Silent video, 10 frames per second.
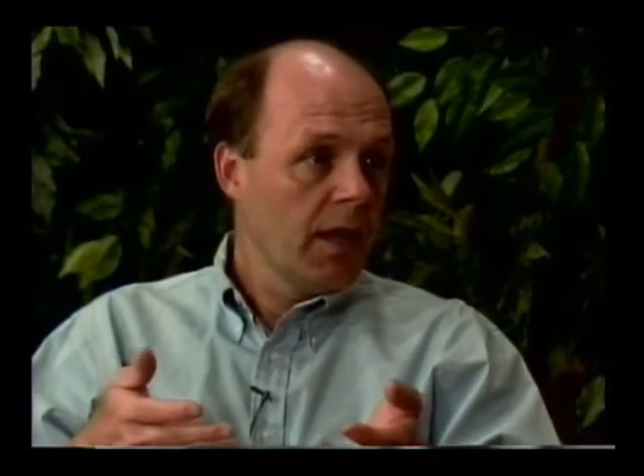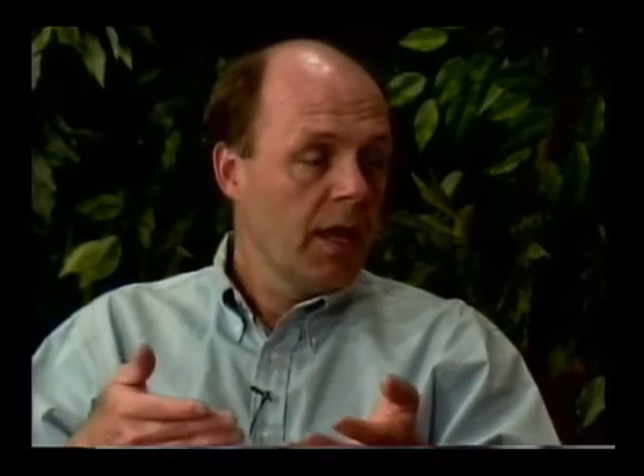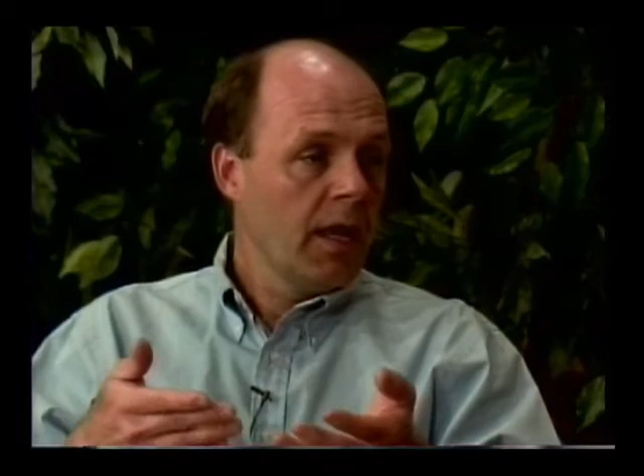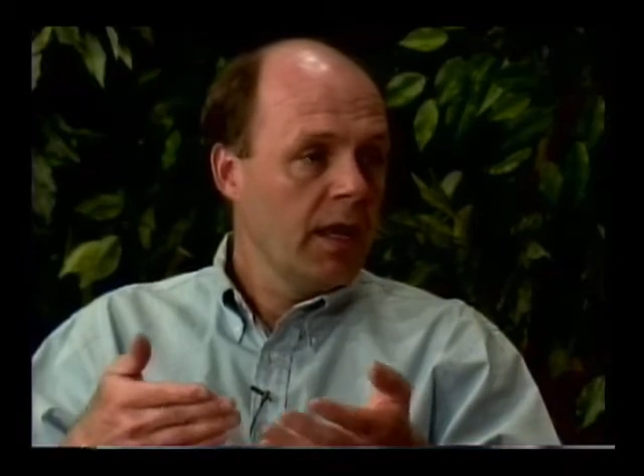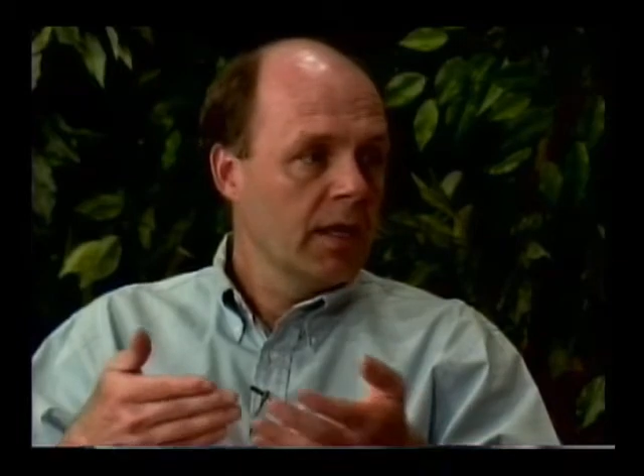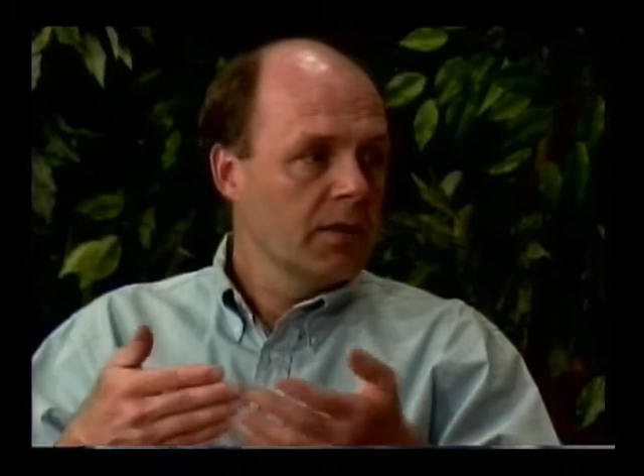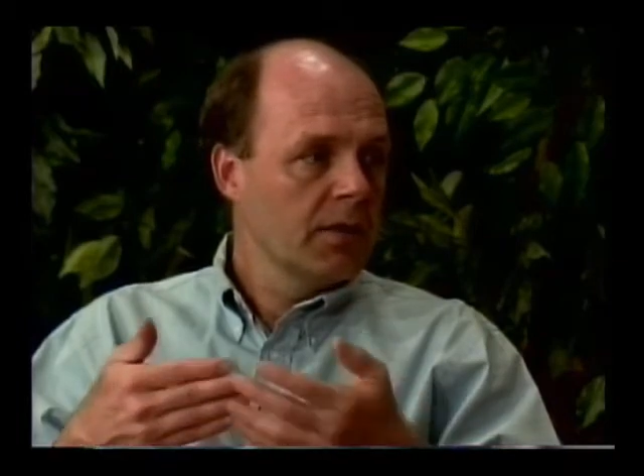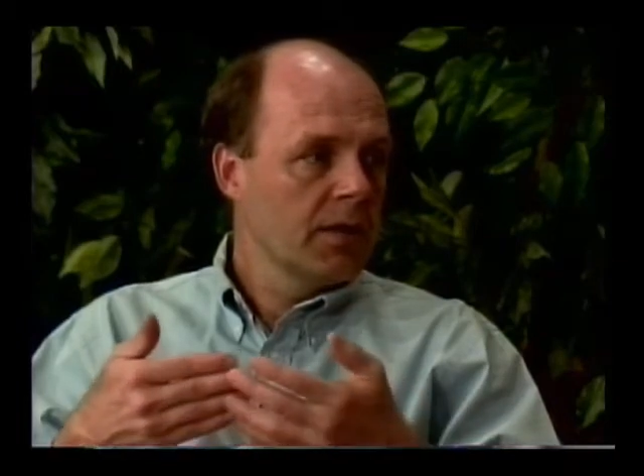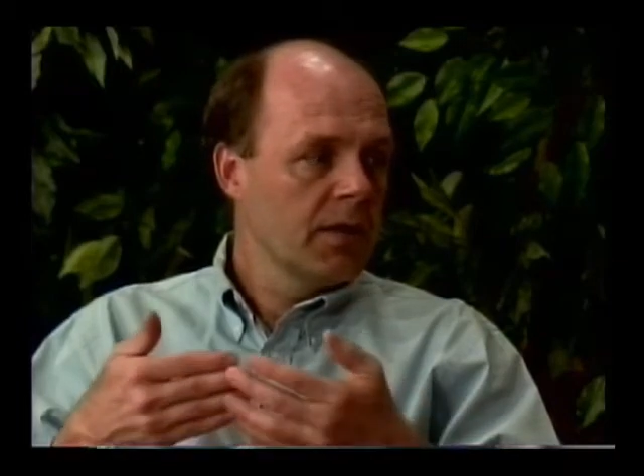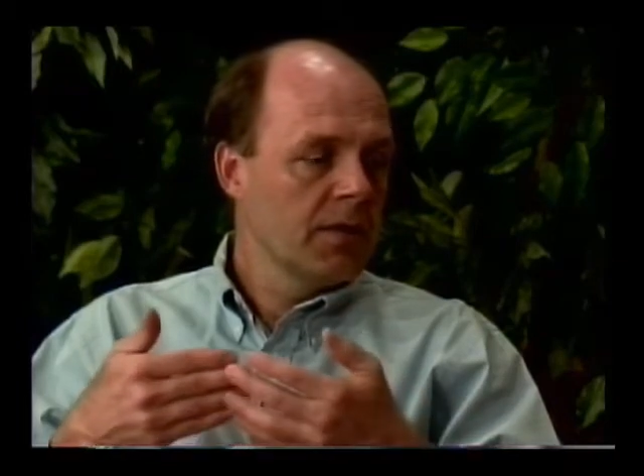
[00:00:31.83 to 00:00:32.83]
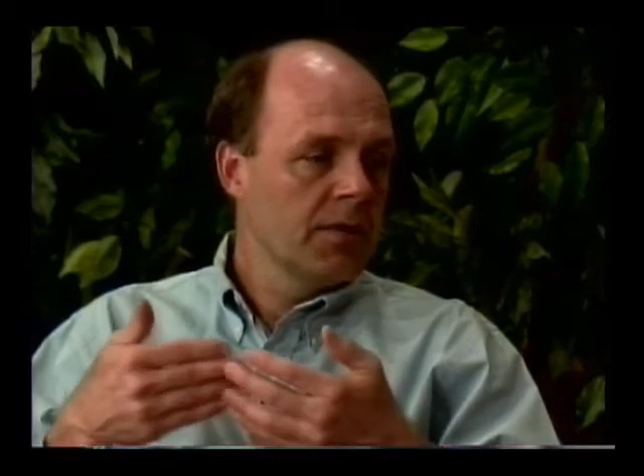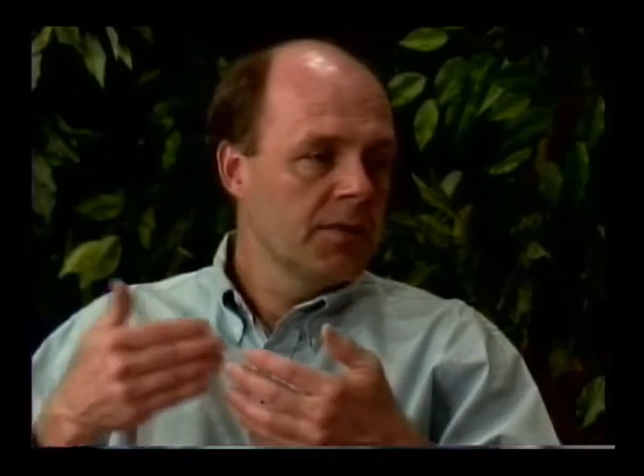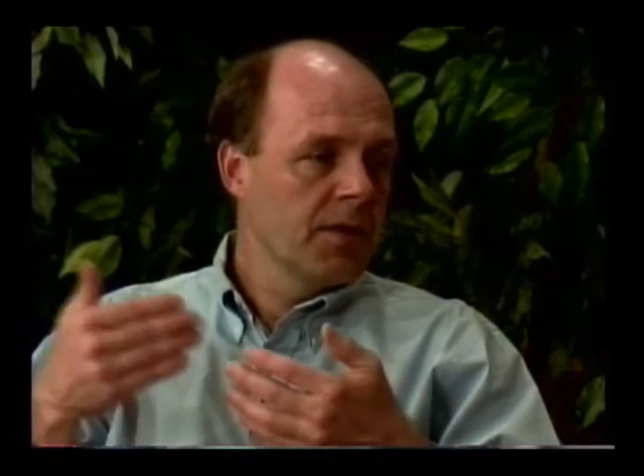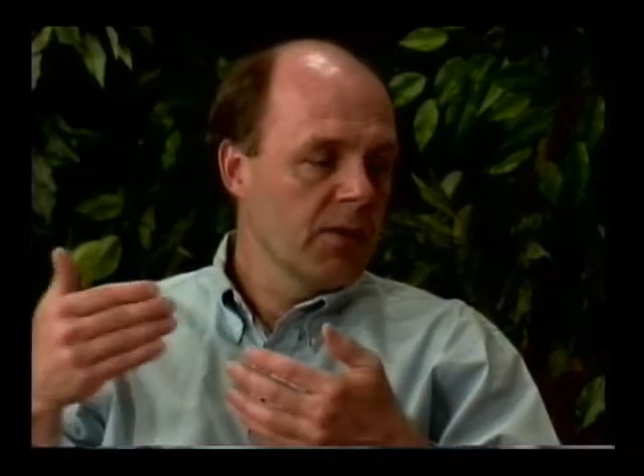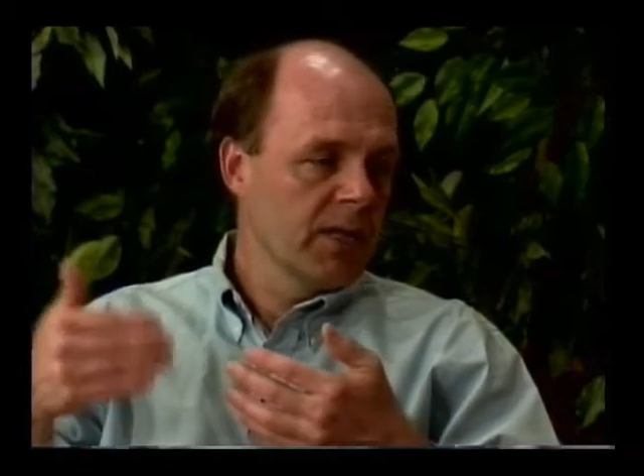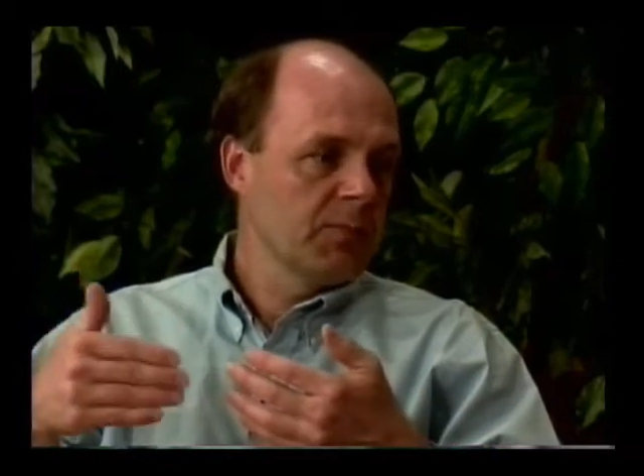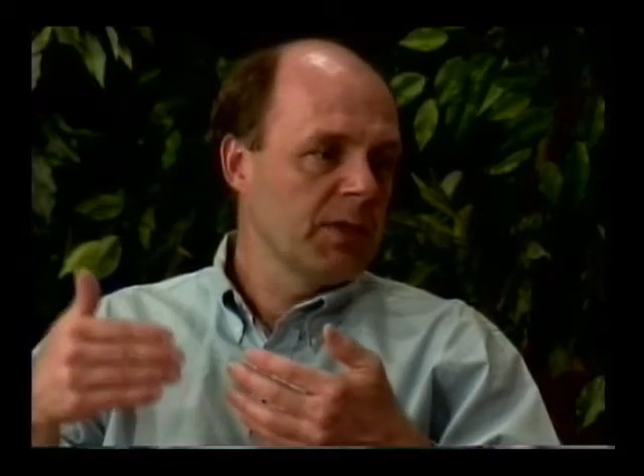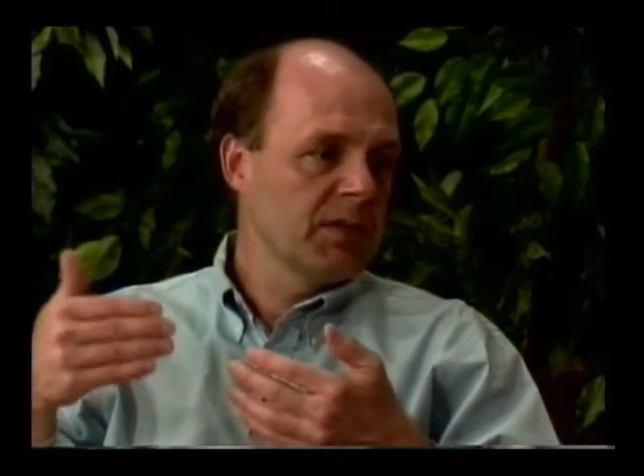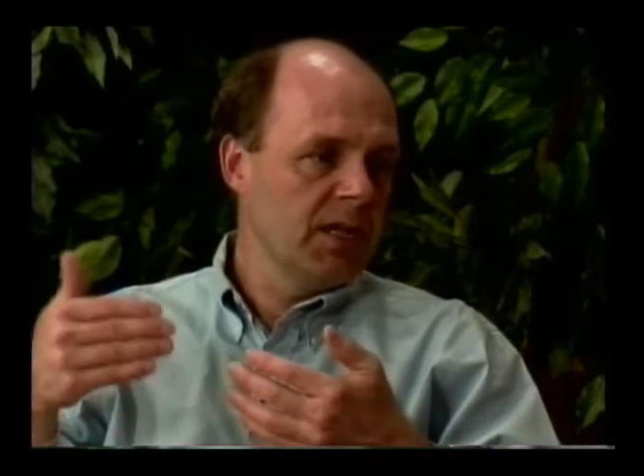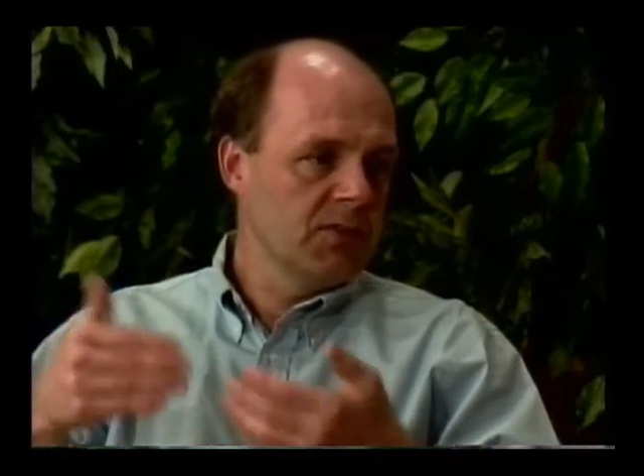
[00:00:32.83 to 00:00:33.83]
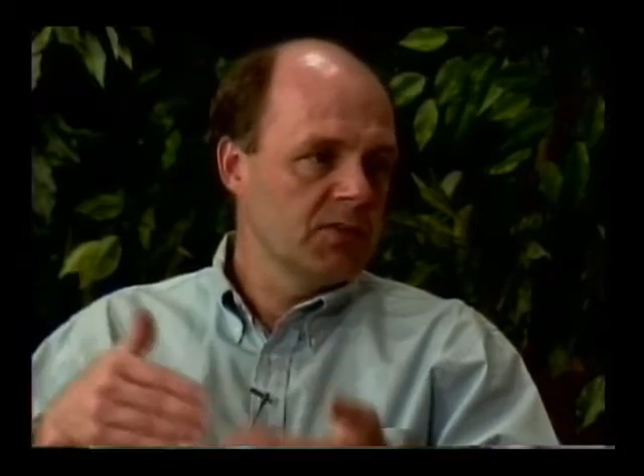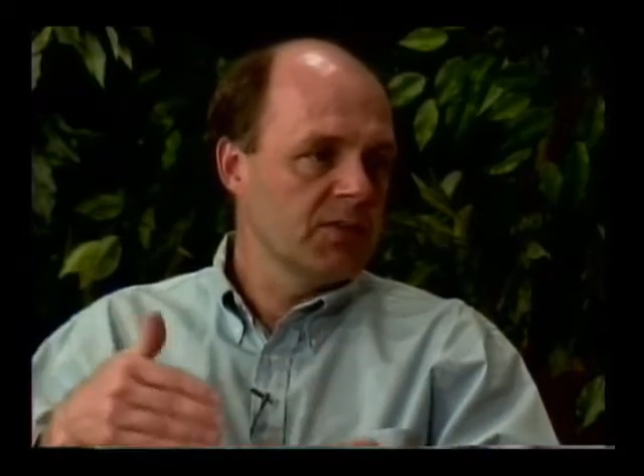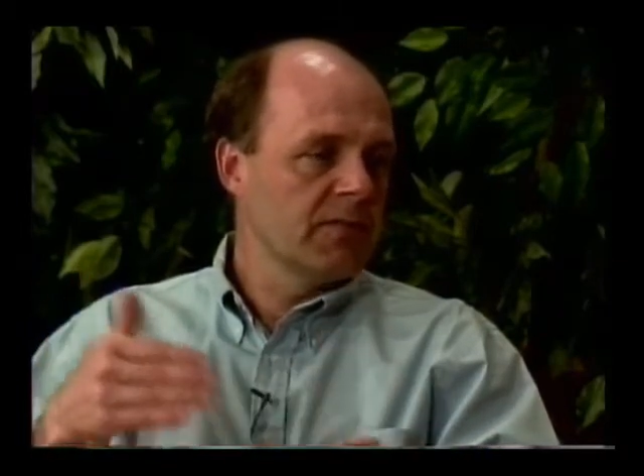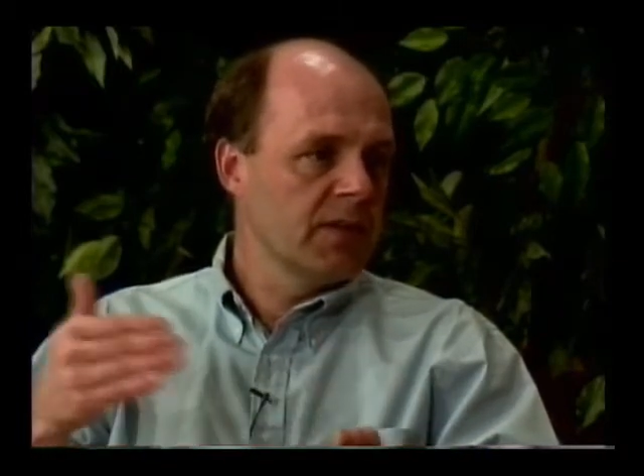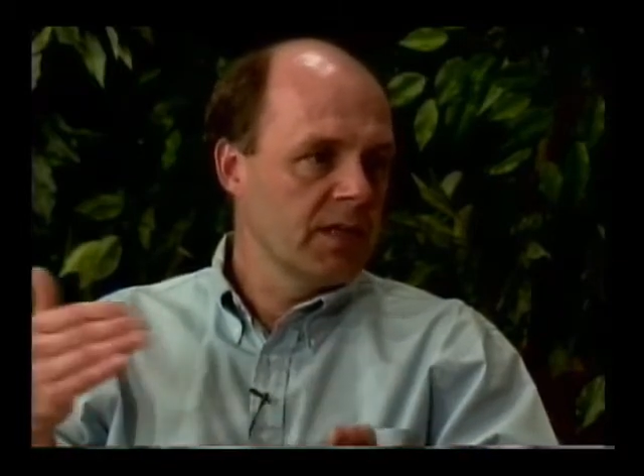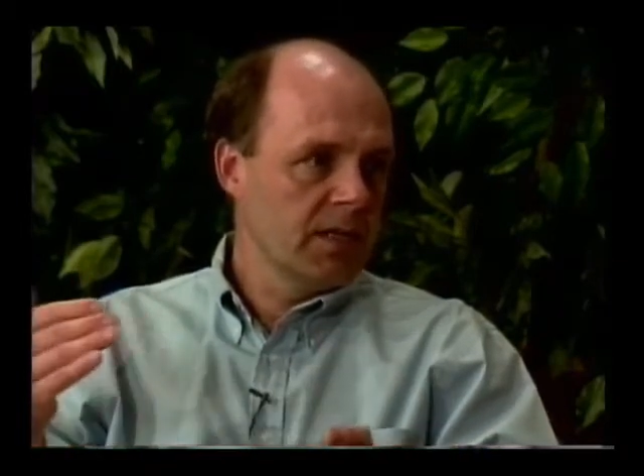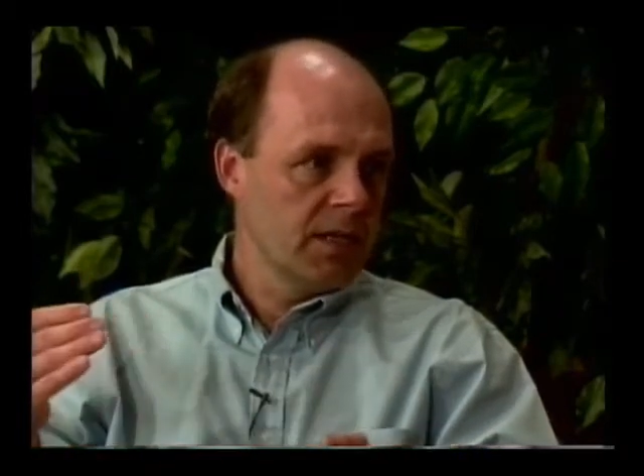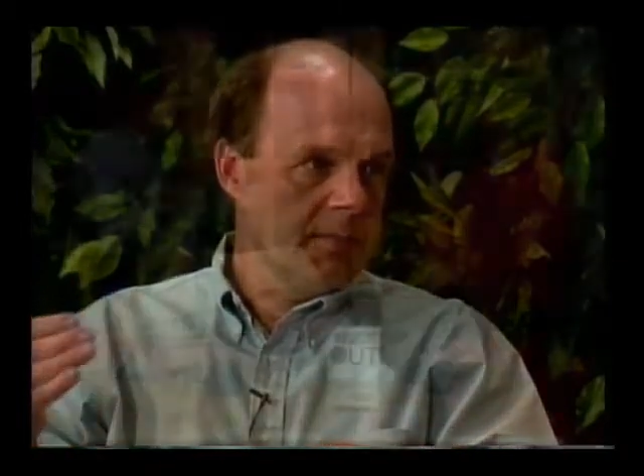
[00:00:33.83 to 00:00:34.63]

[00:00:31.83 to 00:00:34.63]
and their expectations of getting a